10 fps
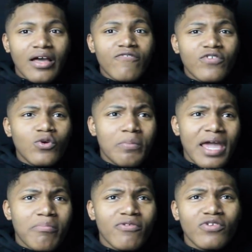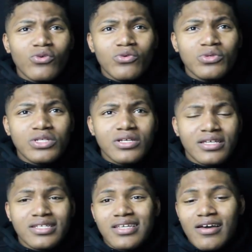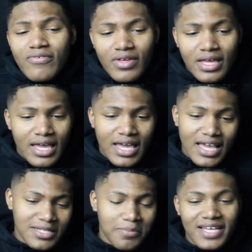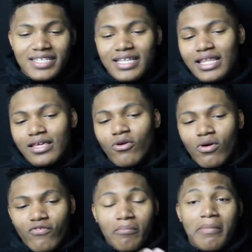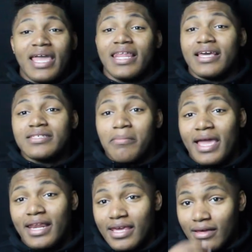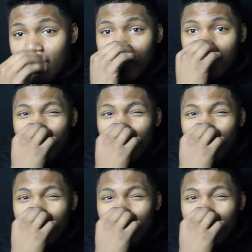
a few pay-per-views and stuff, it's basically going from mania to mania.